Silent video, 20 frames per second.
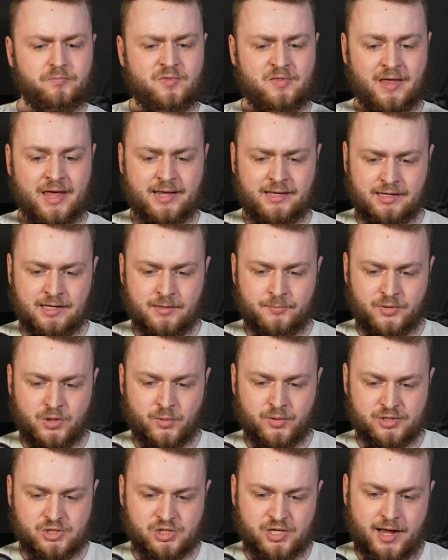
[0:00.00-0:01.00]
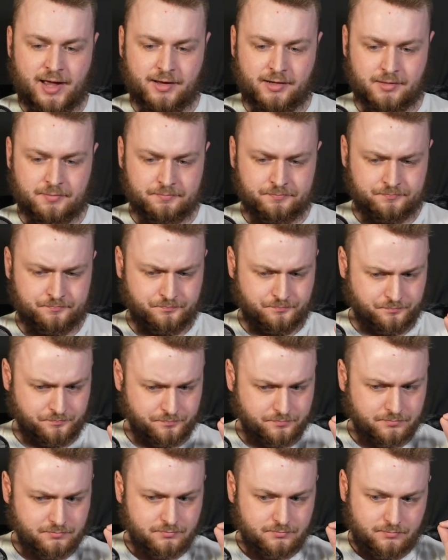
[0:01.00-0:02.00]
they keep you in check.
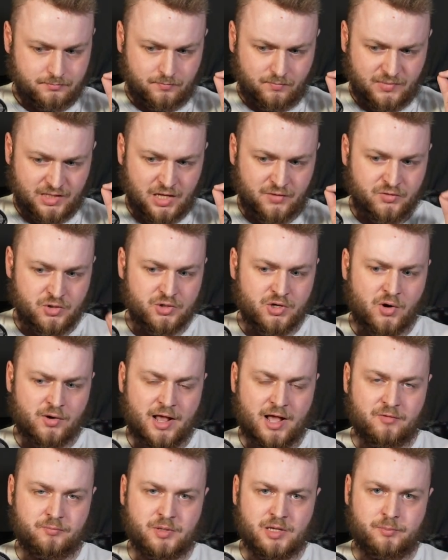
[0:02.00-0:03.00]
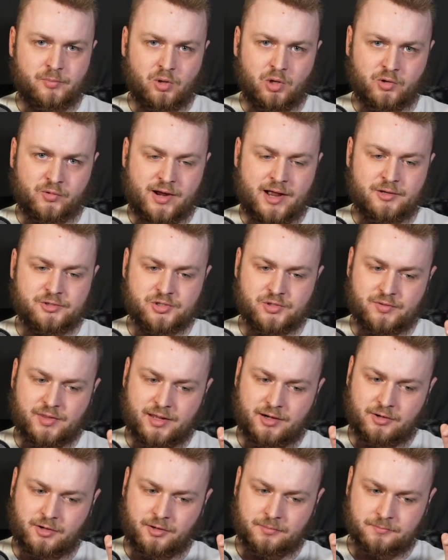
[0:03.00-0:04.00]
If you don't have people around you
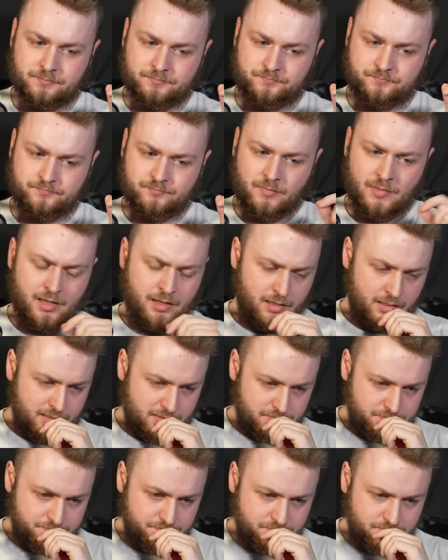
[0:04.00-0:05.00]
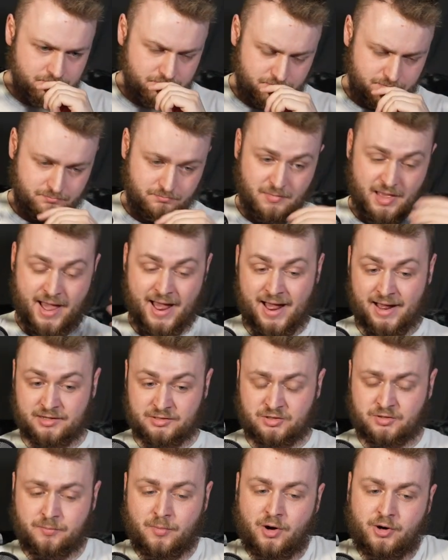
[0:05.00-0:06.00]
that are
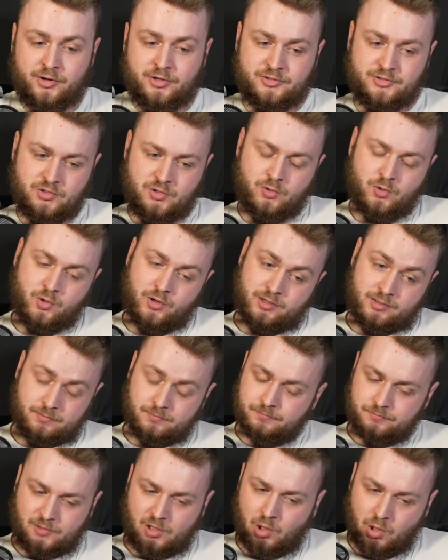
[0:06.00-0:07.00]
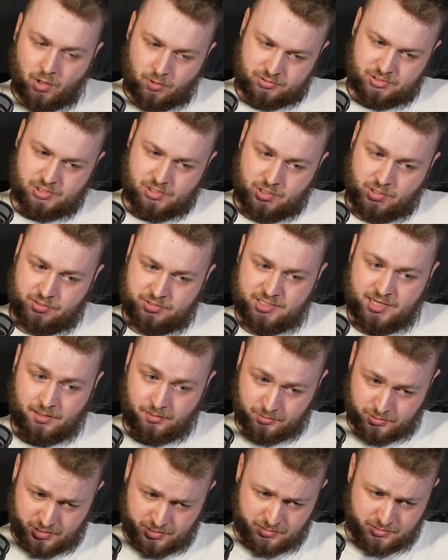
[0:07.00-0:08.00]
as smart as you or close to your
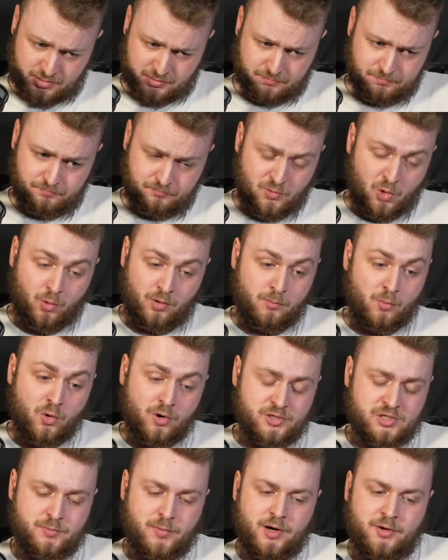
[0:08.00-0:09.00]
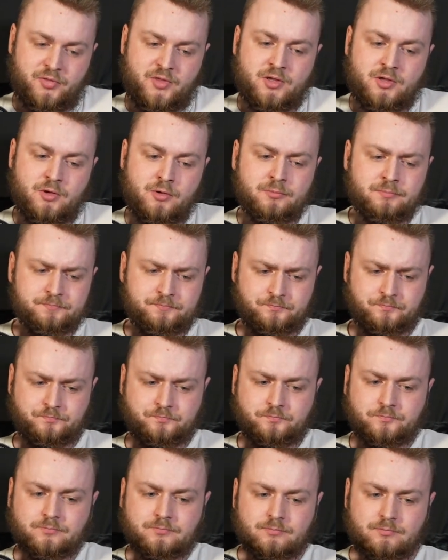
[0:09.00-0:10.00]
intelligence or more smart than you,
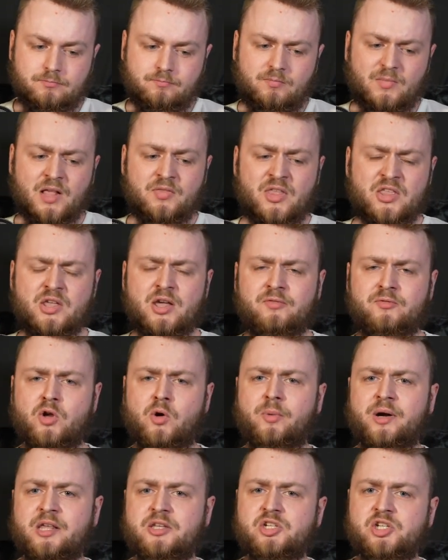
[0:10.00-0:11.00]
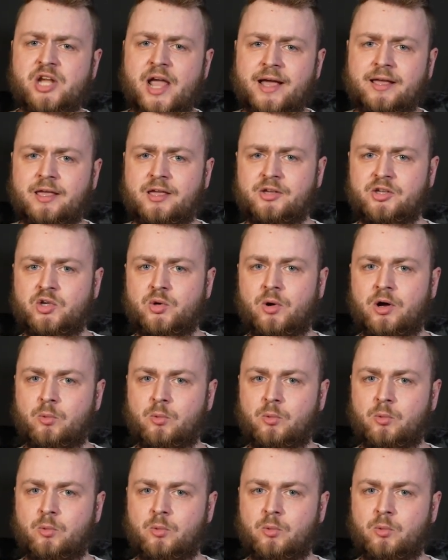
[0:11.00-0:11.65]
then you have nobody checking you